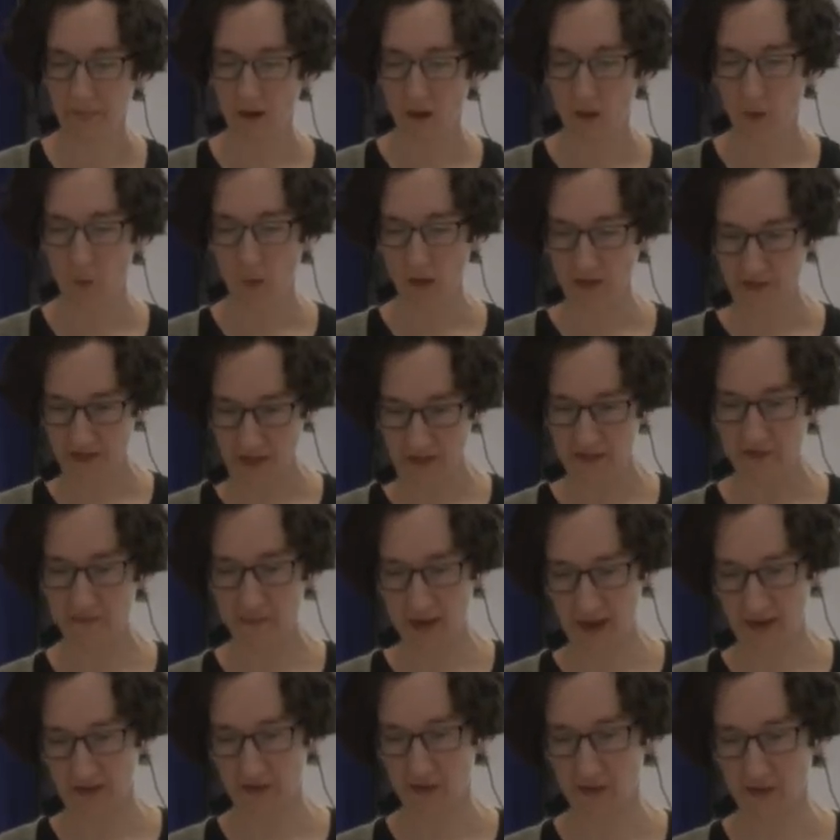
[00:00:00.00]
What does
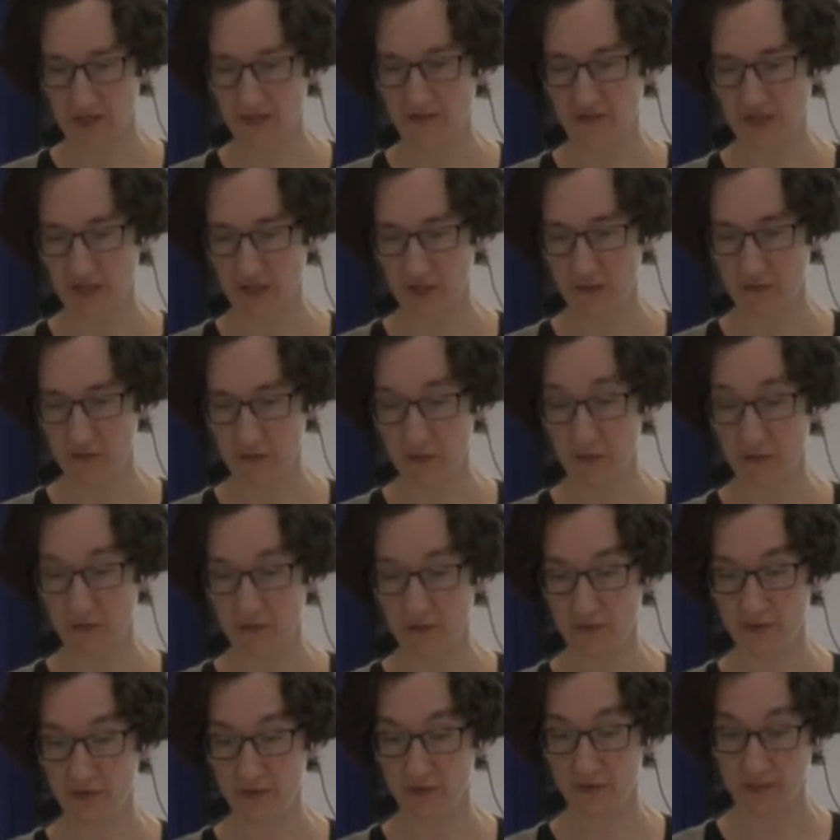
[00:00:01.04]
matter, you
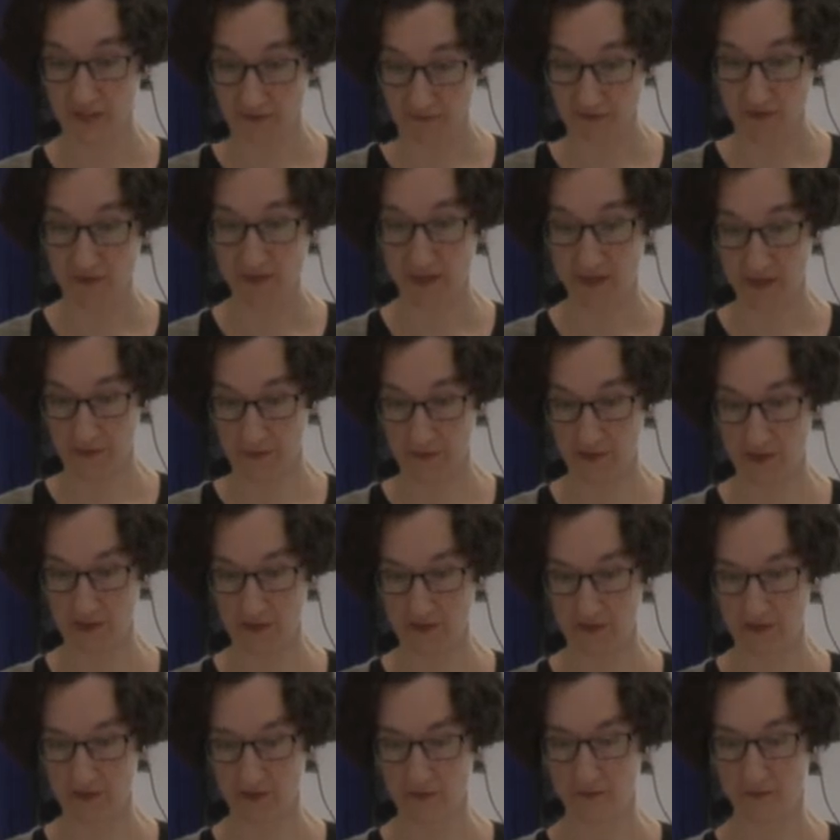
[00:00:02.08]
use different
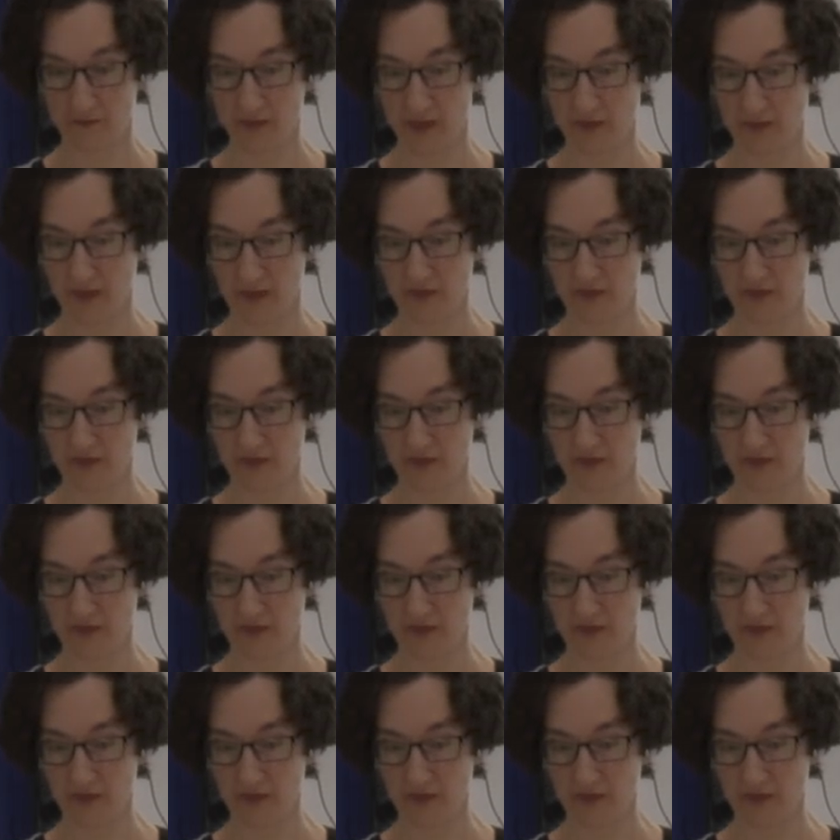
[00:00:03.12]
languages, right?